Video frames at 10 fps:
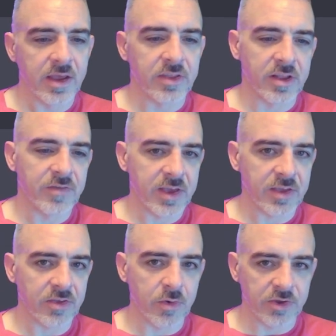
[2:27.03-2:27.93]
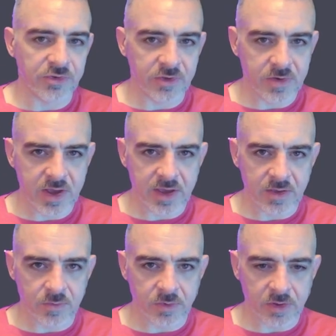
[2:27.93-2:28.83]
And then if I get the question
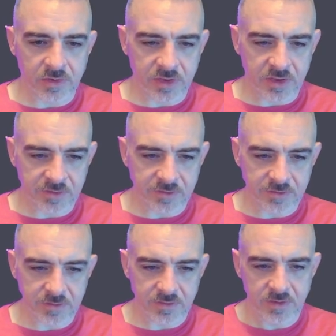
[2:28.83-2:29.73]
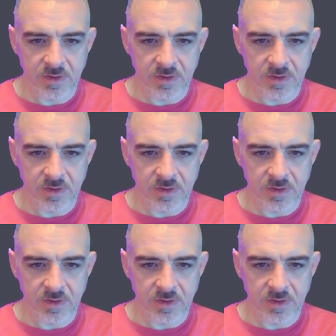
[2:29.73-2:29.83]
right, we'll go to this.